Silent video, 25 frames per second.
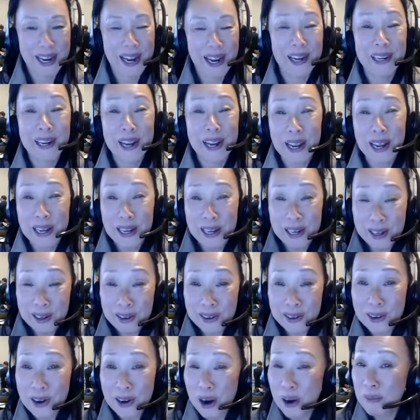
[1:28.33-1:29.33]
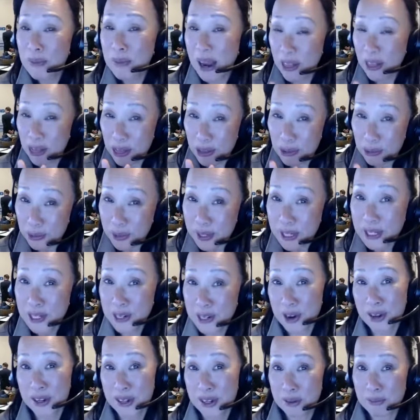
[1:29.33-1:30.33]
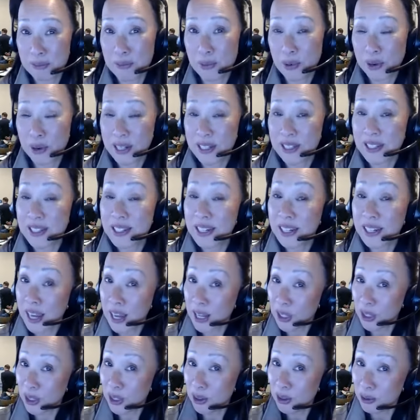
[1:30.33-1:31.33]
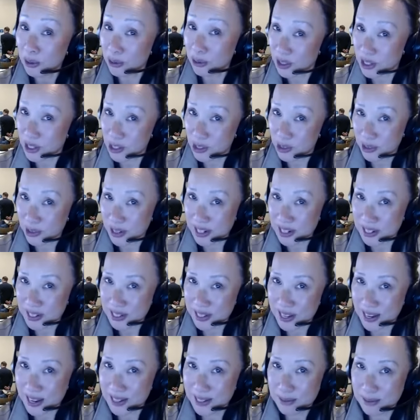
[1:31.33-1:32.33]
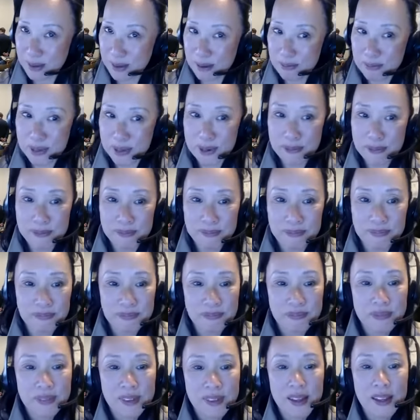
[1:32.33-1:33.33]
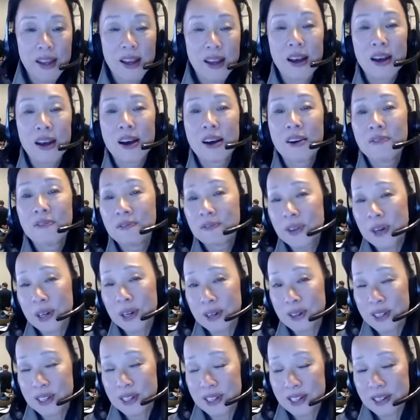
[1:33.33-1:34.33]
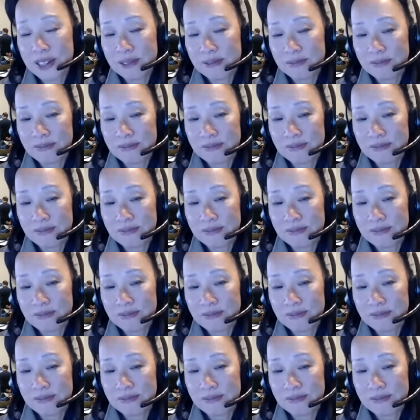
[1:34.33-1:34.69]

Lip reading: and here are my 3 talking points to get you to join us as a member. First,